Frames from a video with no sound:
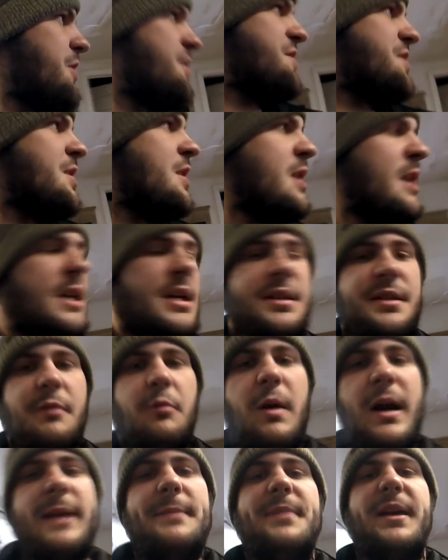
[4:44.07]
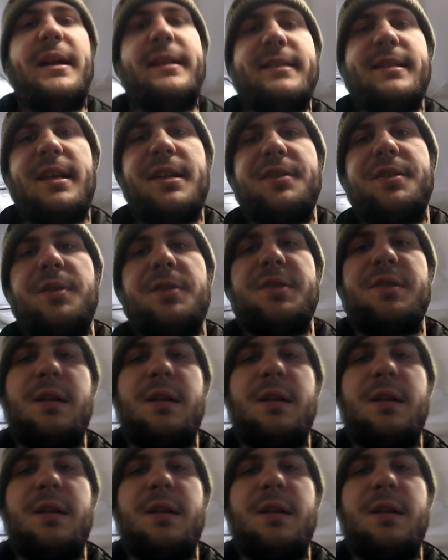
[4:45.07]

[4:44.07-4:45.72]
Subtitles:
is the wideband sensors.